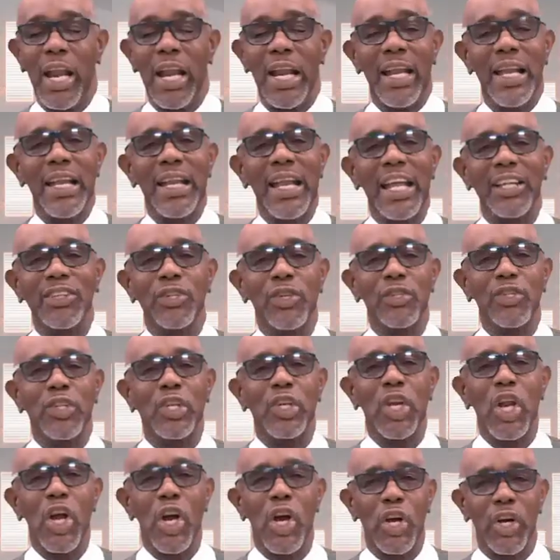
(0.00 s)
Let us
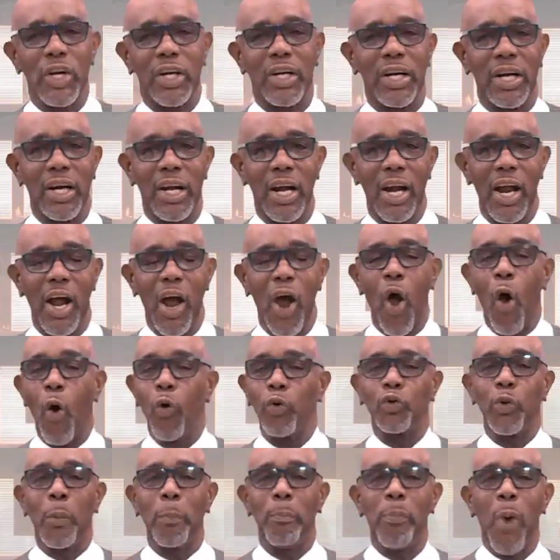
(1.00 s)
learn how
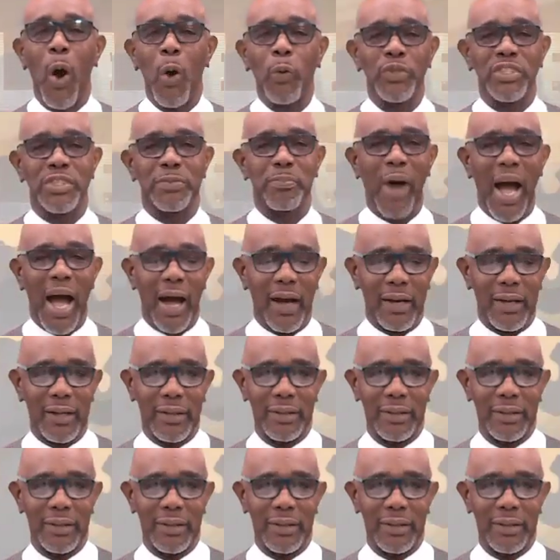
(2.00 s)
to bounce back.